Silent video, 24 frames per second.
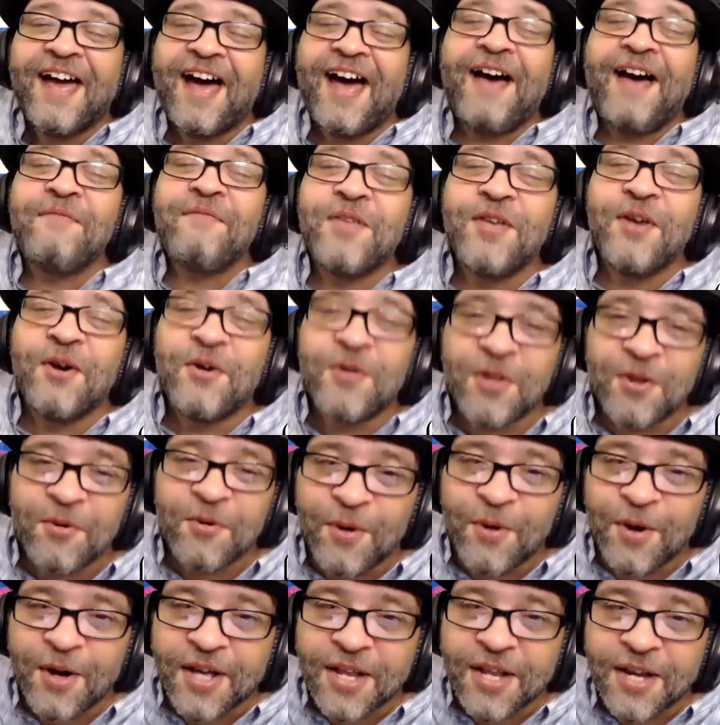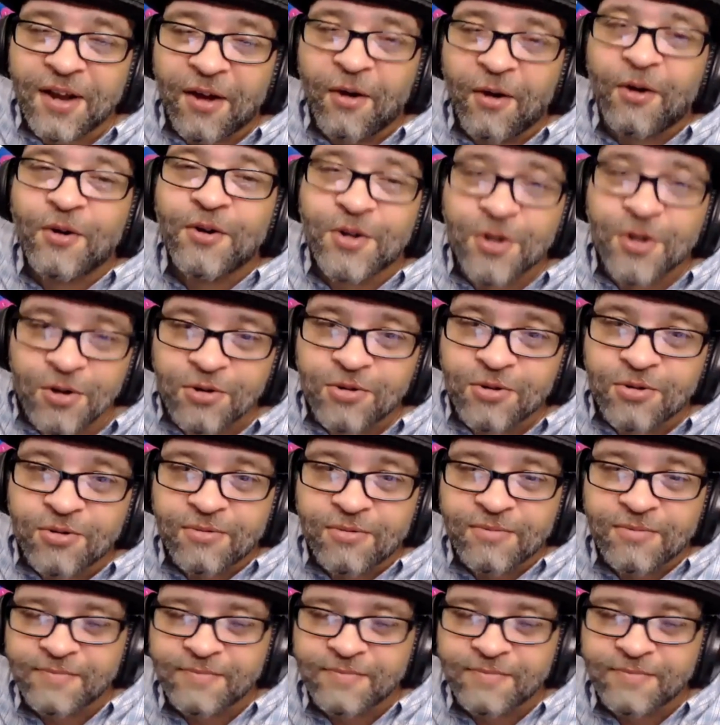I'm the only one on Google.